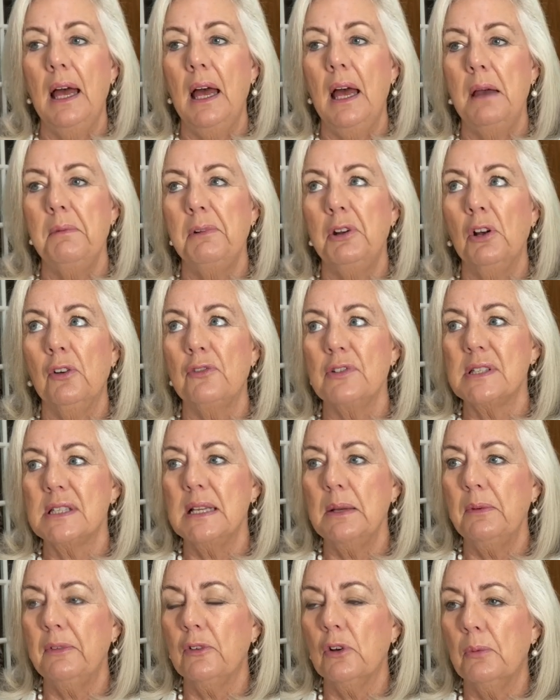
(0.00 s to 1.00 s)
And
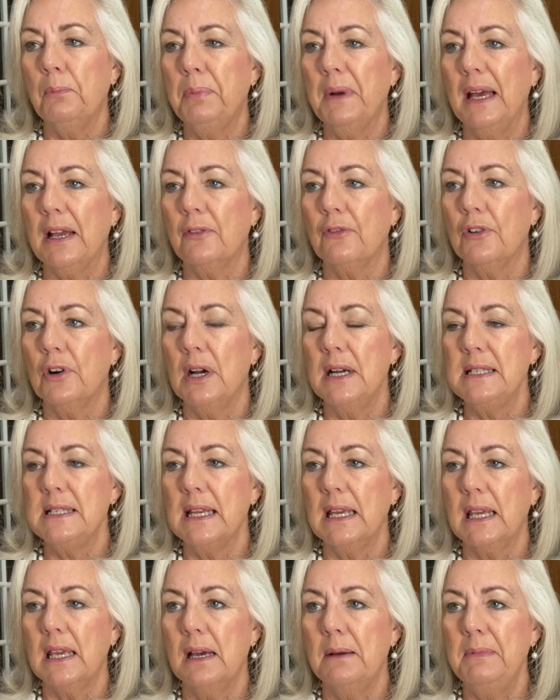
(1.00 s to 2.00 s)
obviously we've got Black
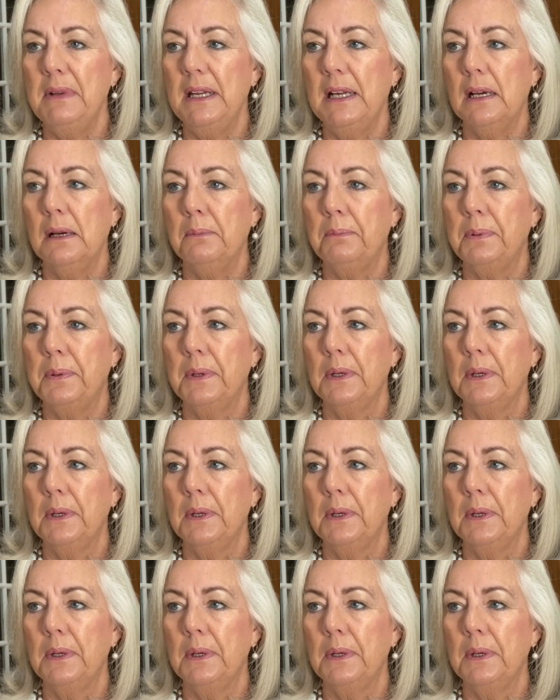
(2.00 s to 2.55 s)
Friday coming up.